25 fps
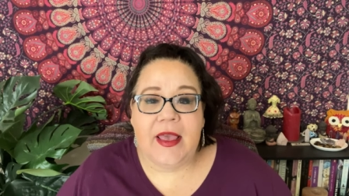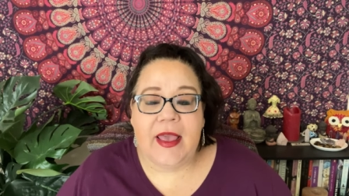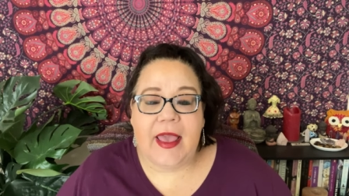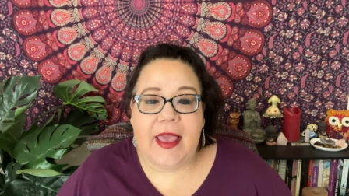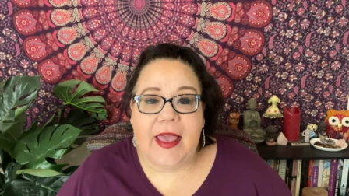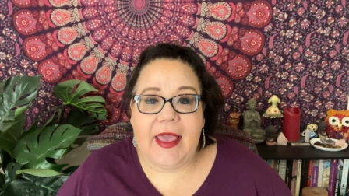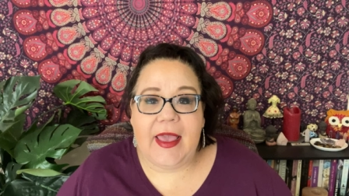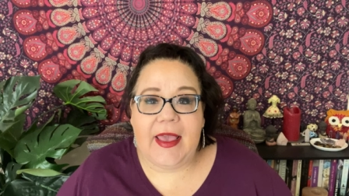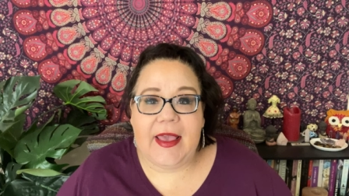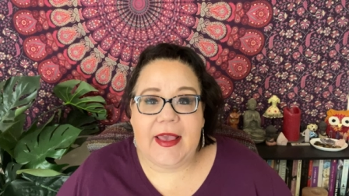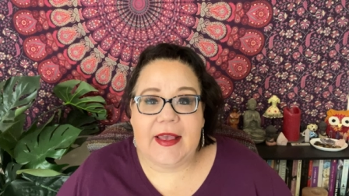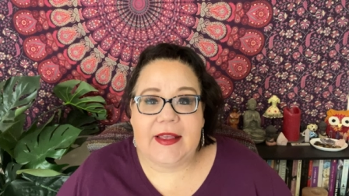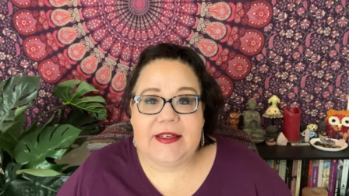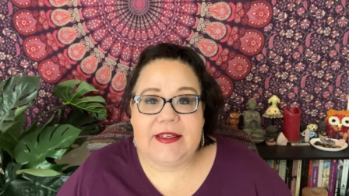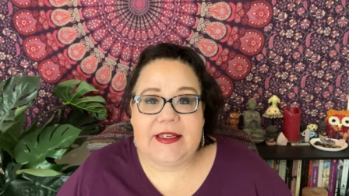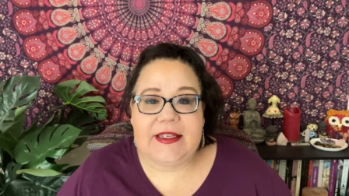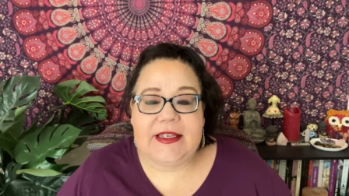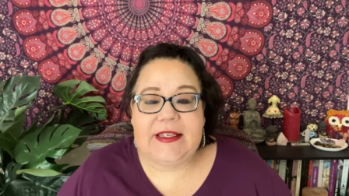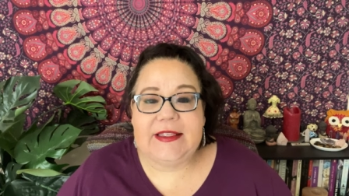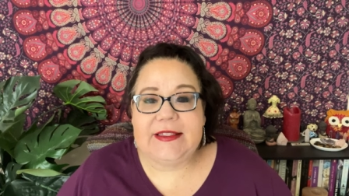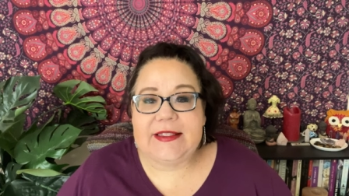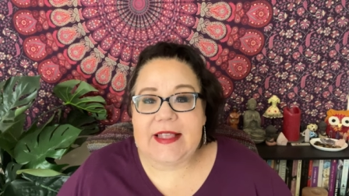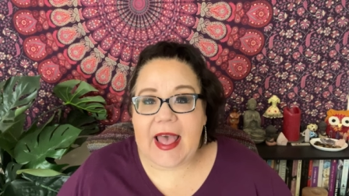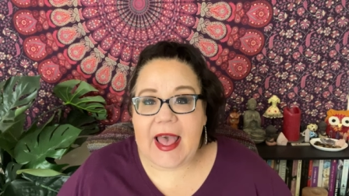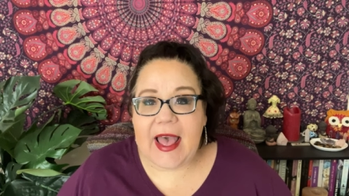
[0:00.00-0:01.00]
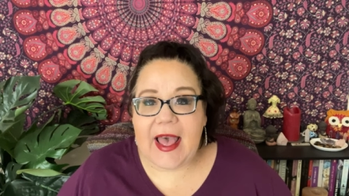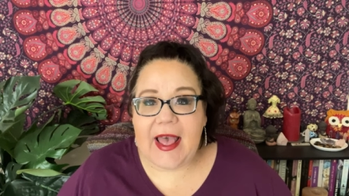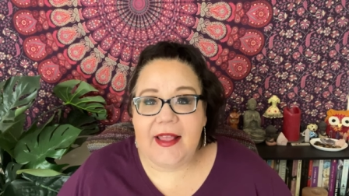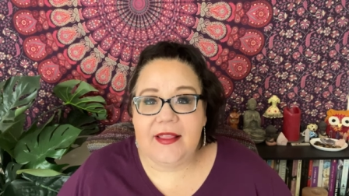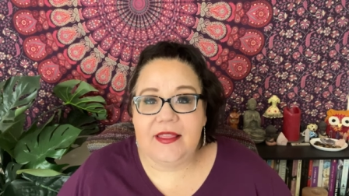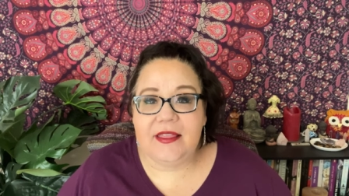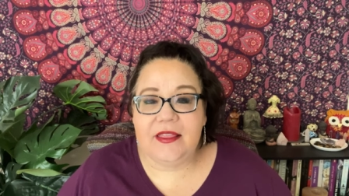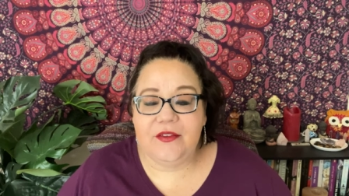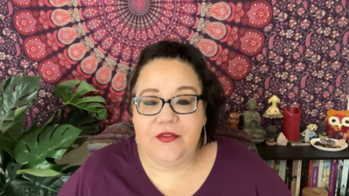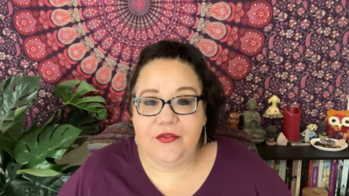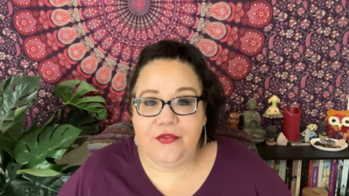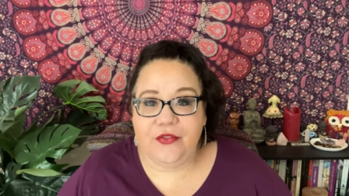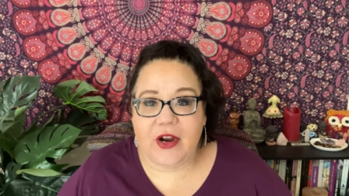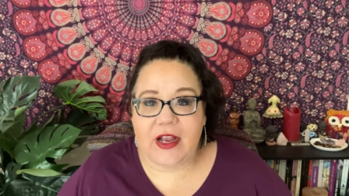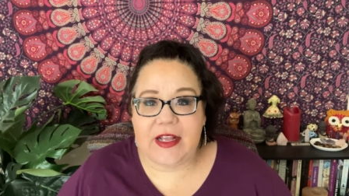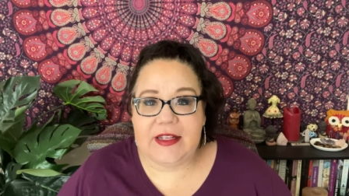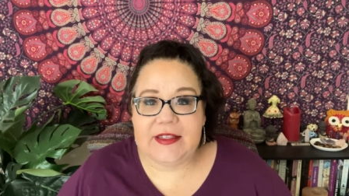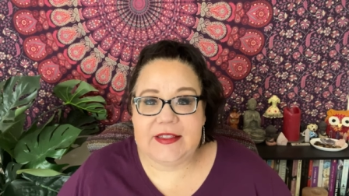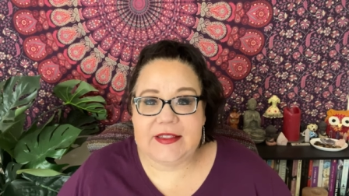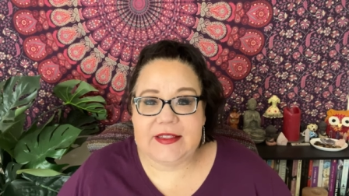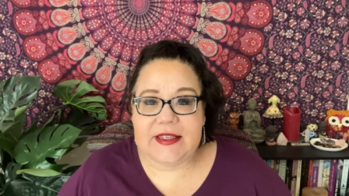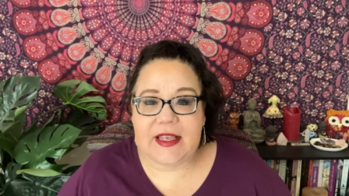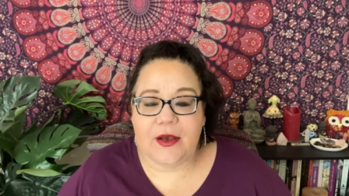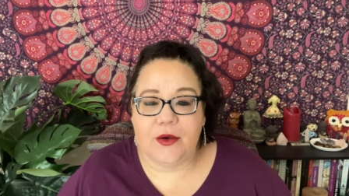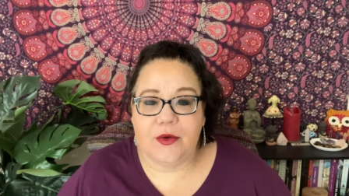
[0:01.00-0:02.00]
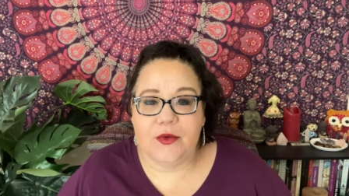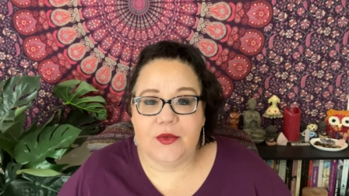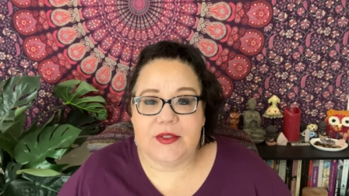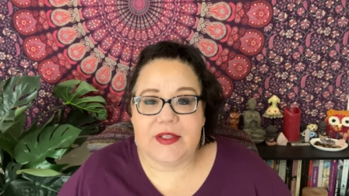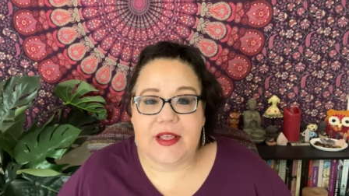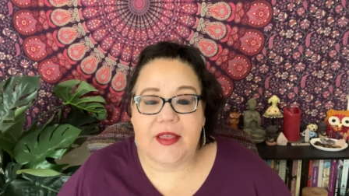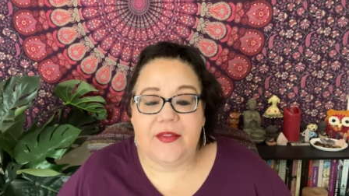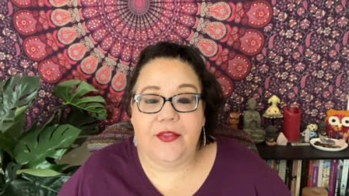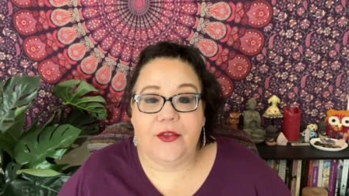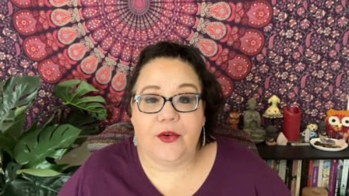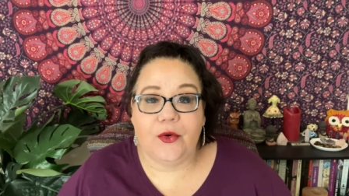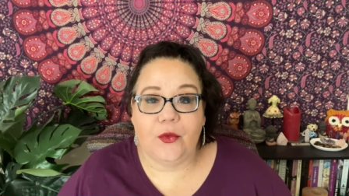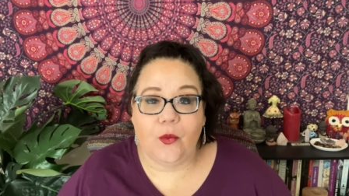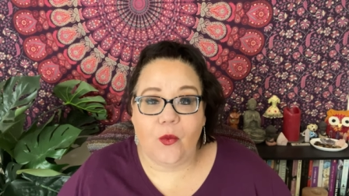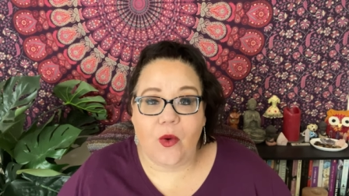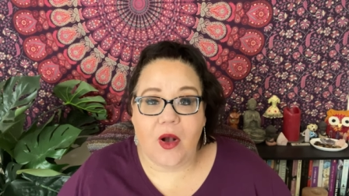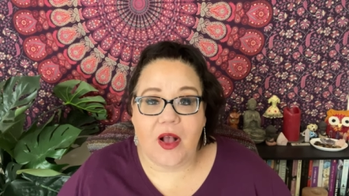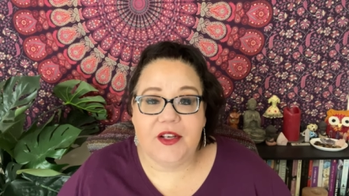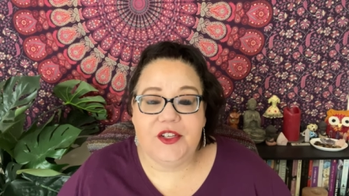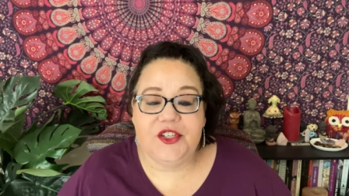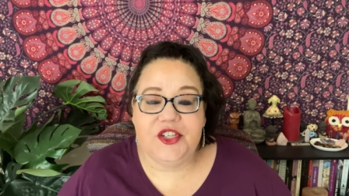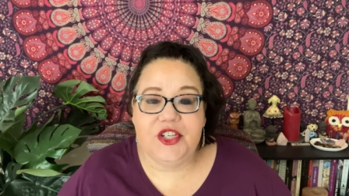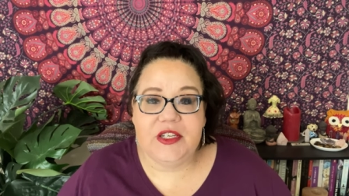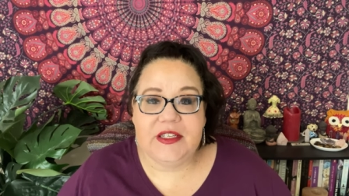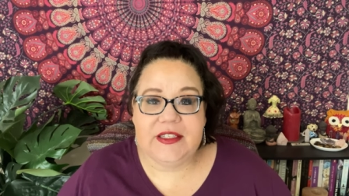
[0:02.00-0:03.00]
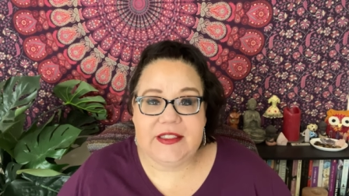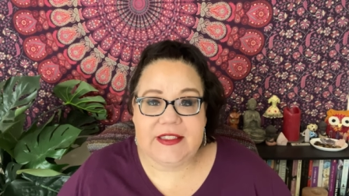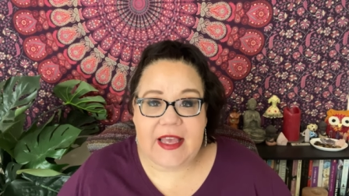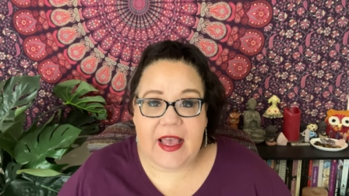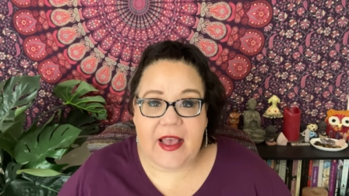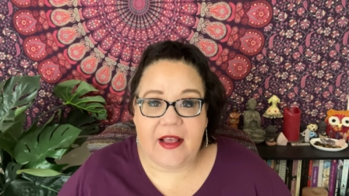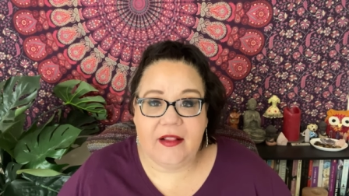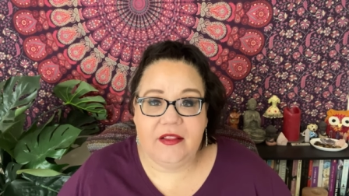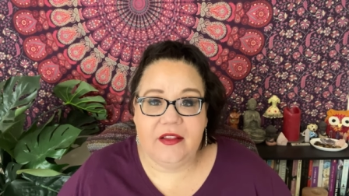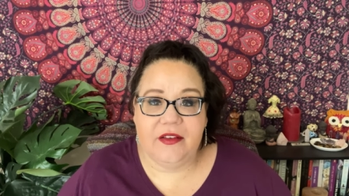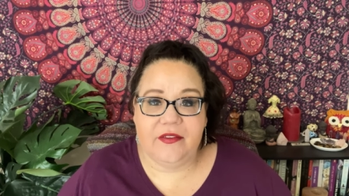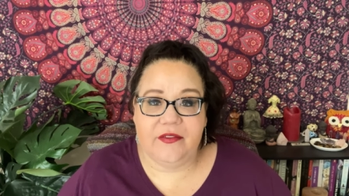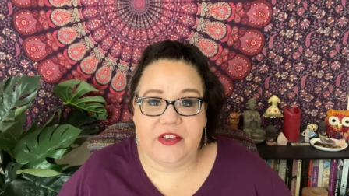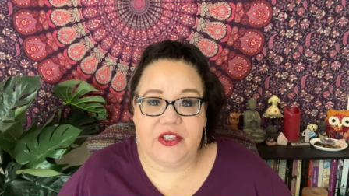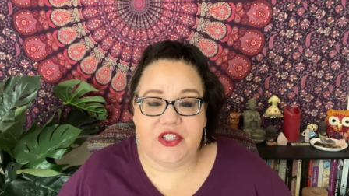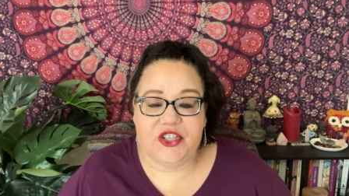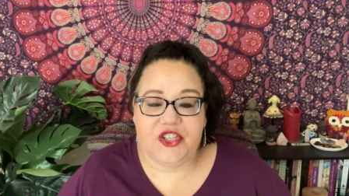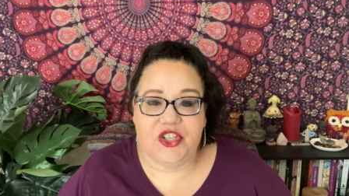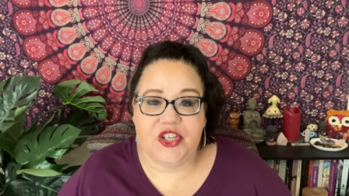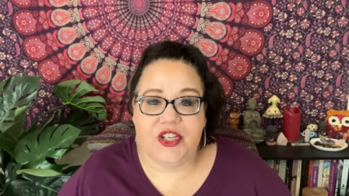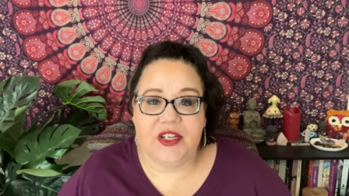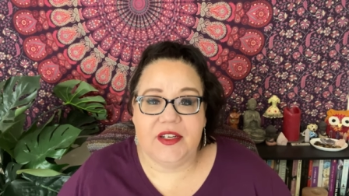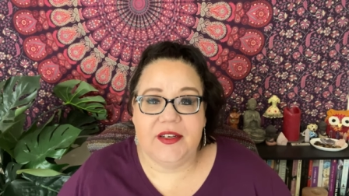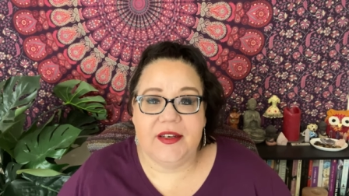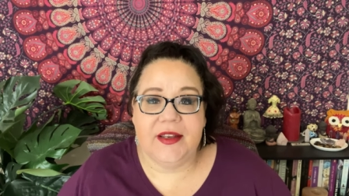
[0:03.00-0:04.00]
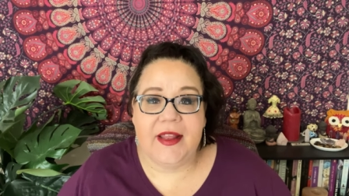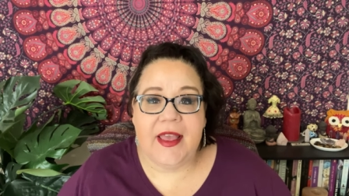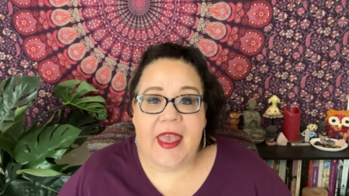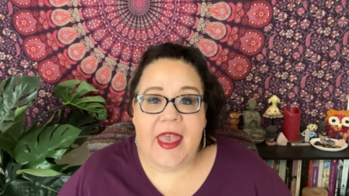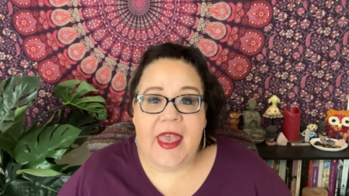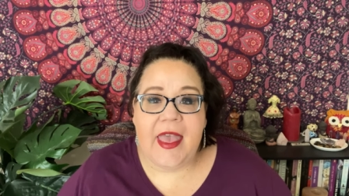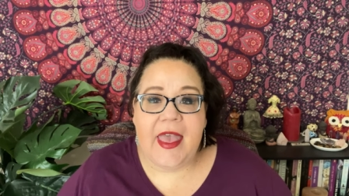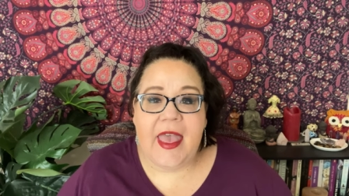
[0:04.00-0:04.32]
and he's at the friend's house and they're watching television,